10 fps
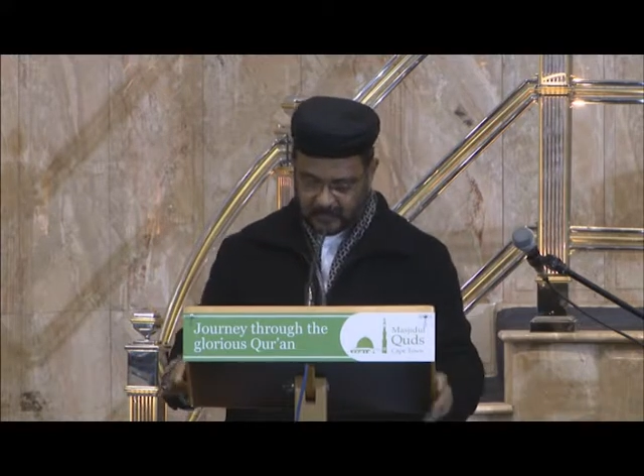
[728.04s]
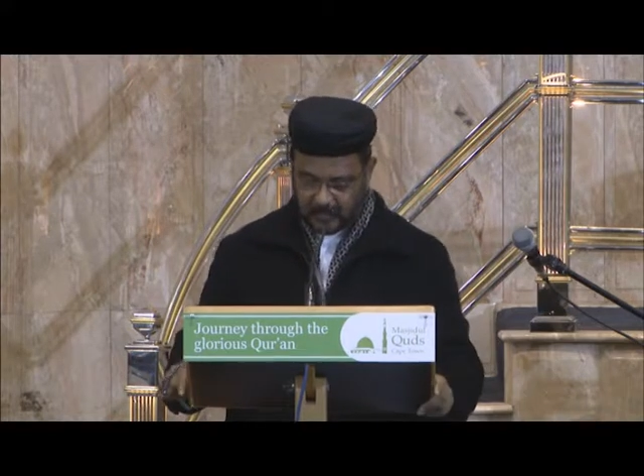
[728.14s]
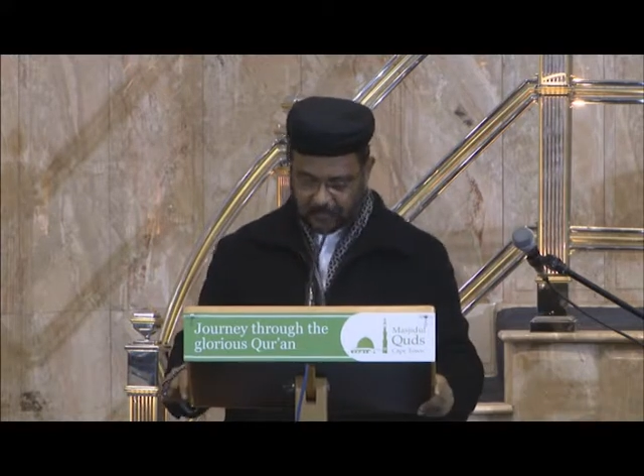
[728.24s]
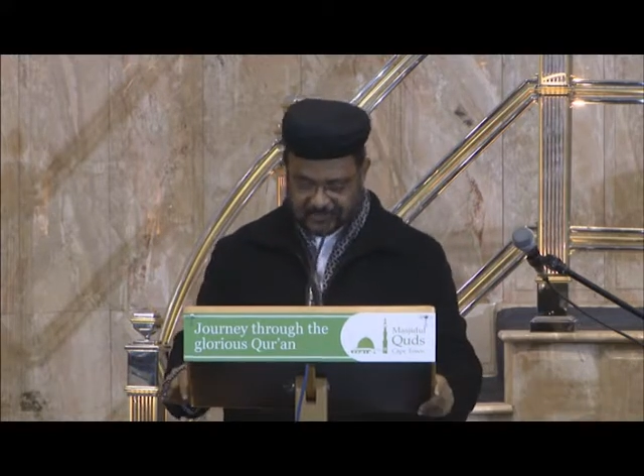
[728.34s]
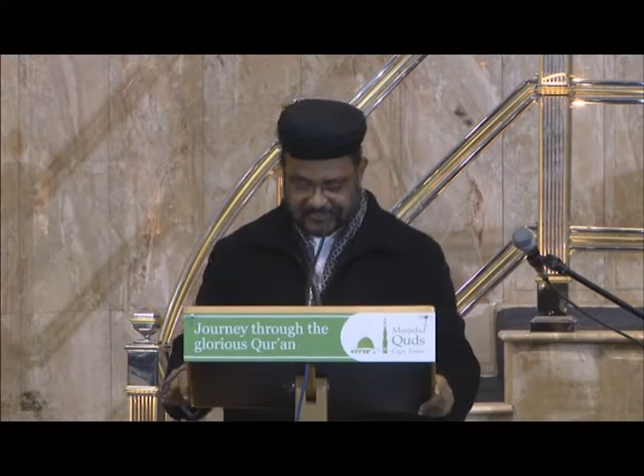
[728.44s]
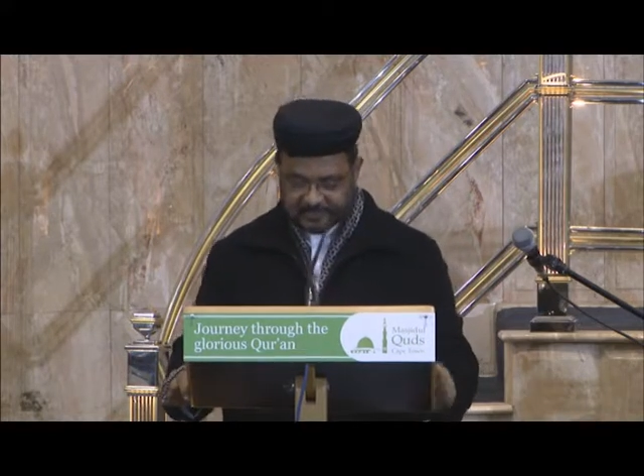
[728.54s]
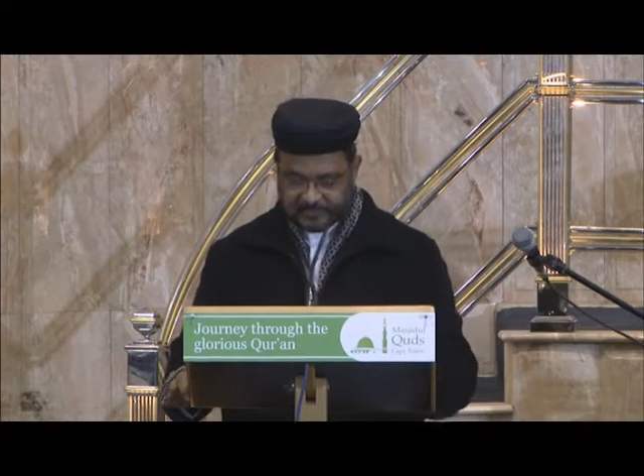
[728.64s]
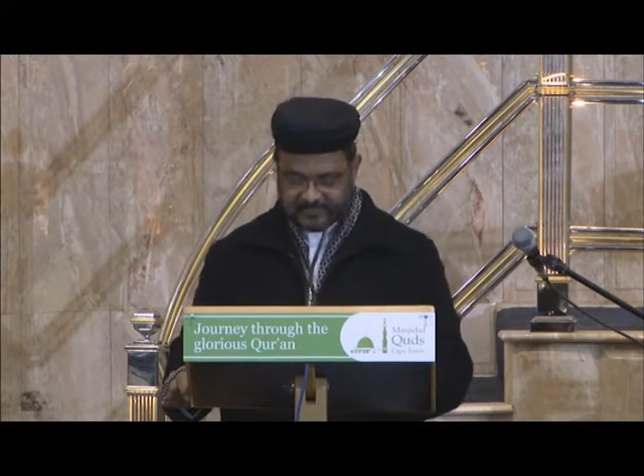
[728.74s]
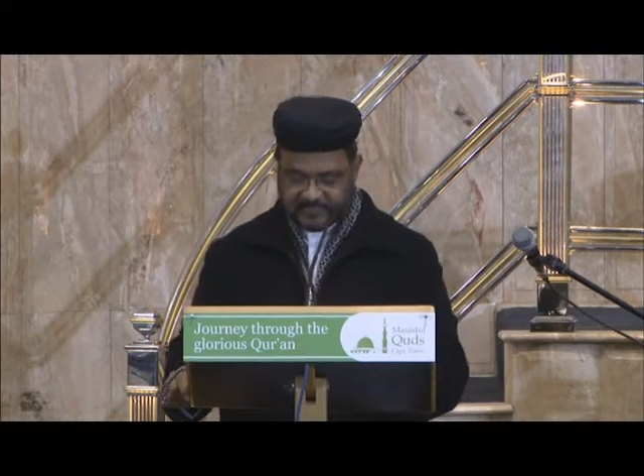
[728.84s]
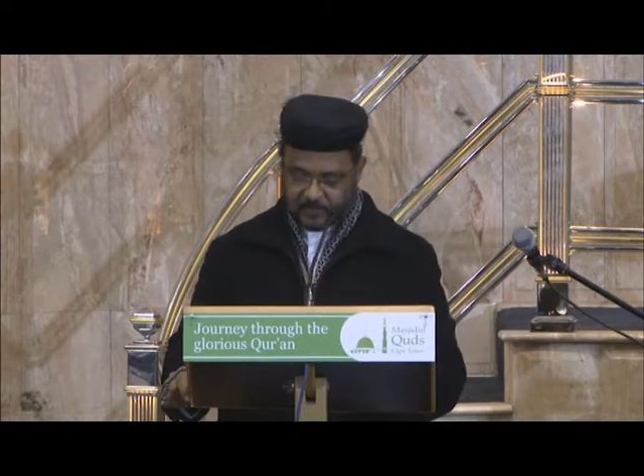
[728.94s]
Muslims
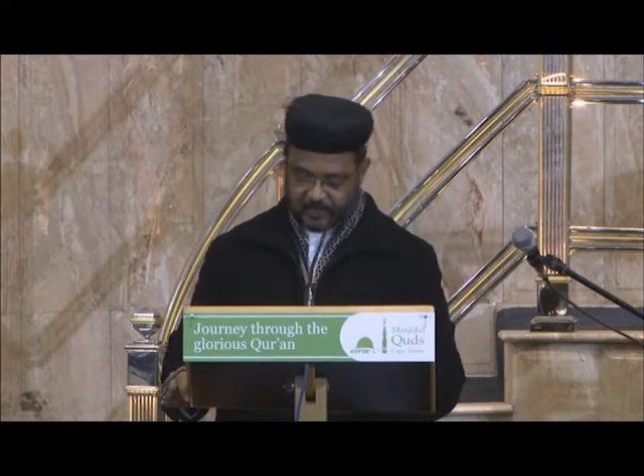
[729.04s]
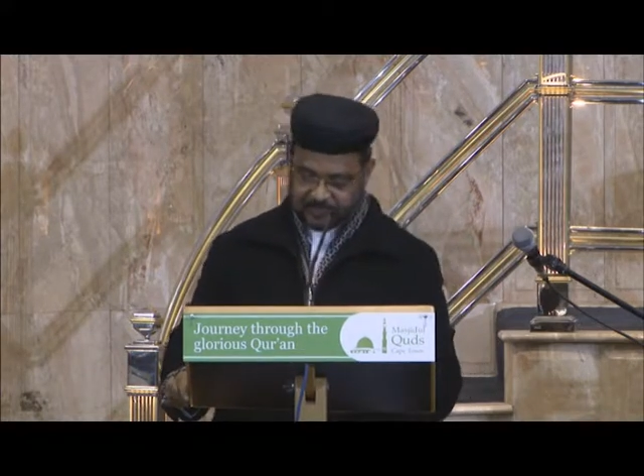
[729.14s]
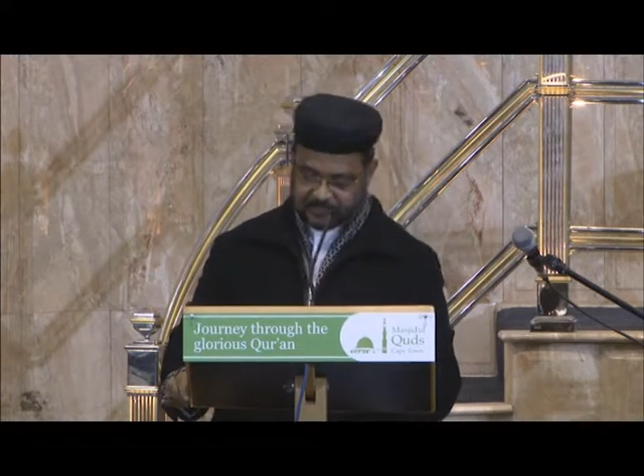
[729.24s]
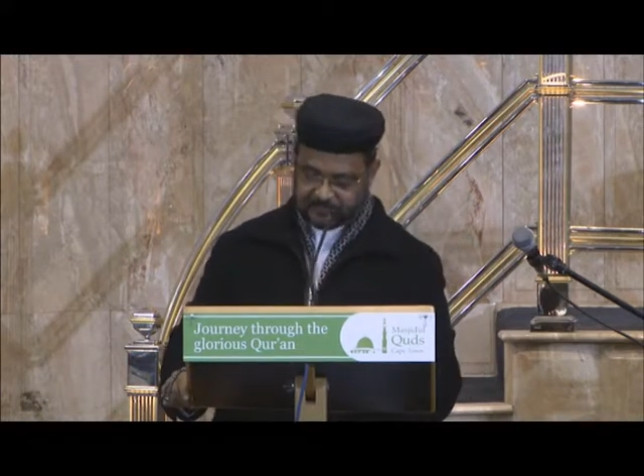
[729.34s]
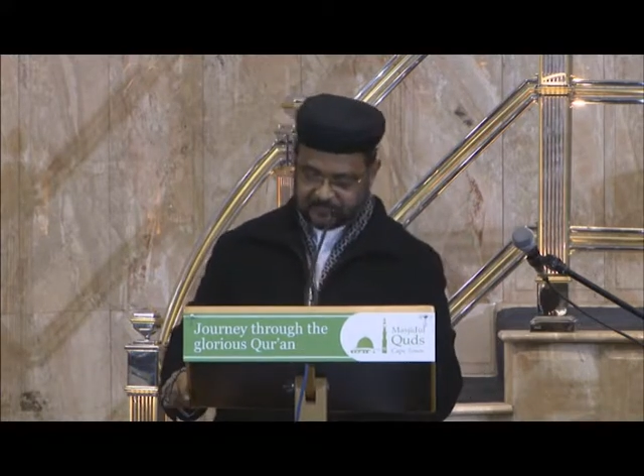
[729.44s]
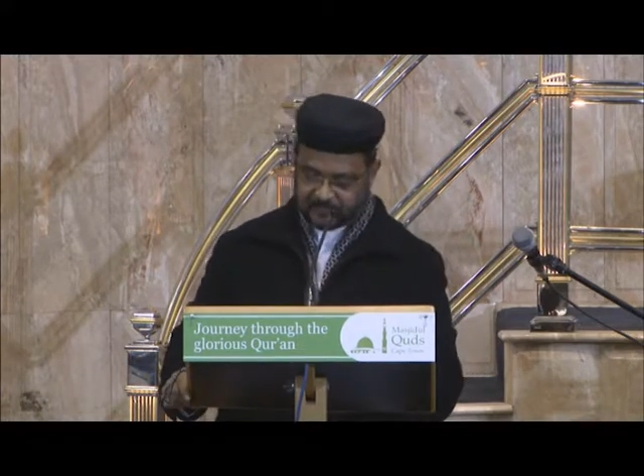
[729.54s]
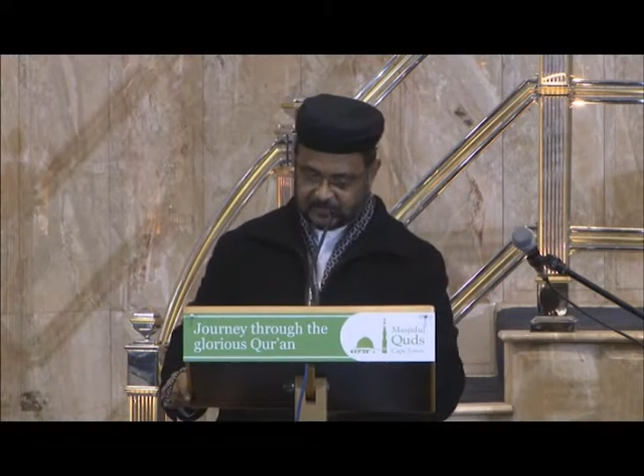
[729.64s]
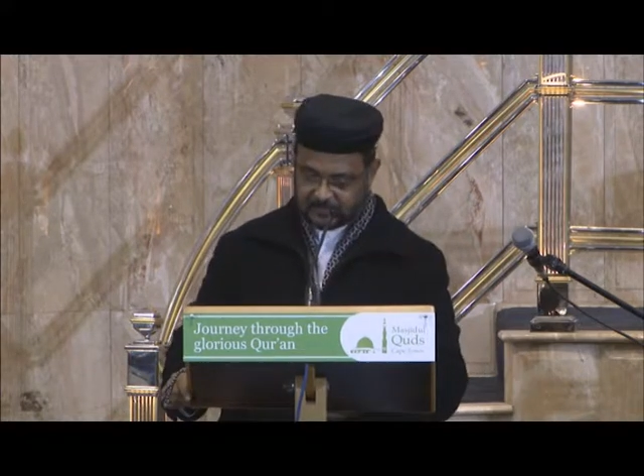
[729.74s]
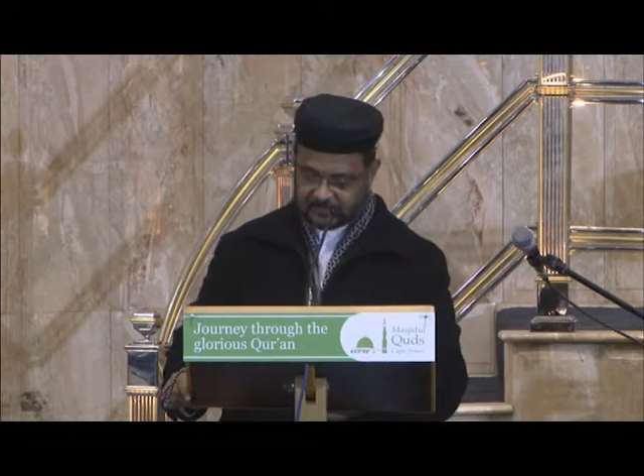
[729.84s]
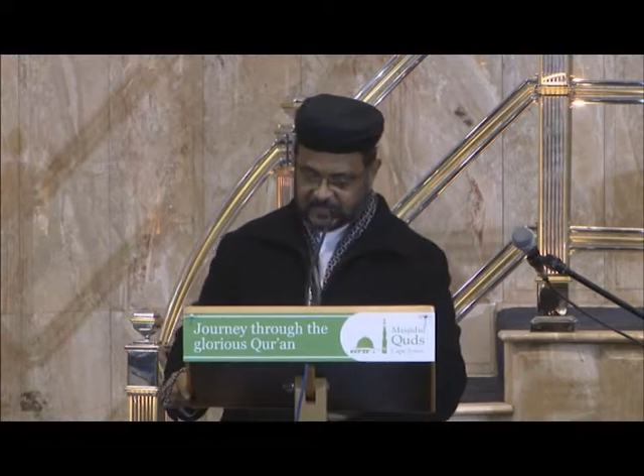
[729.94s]
must acknowledge
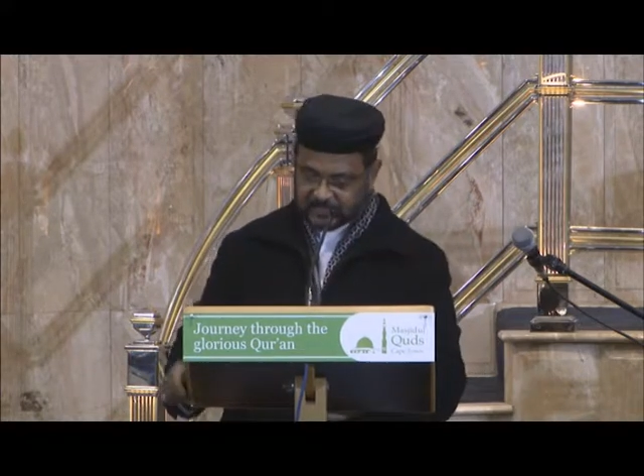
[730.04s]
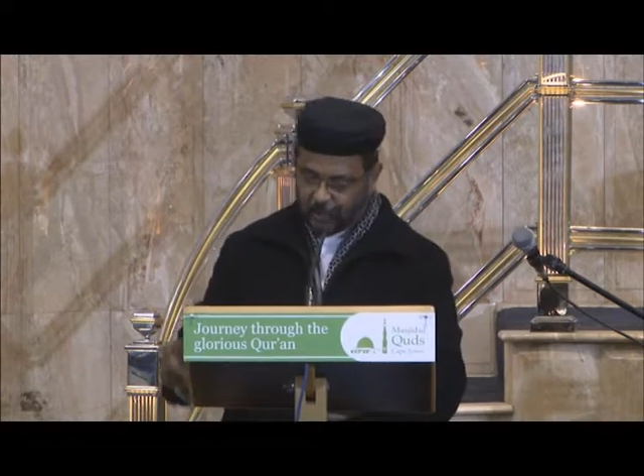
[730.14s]
that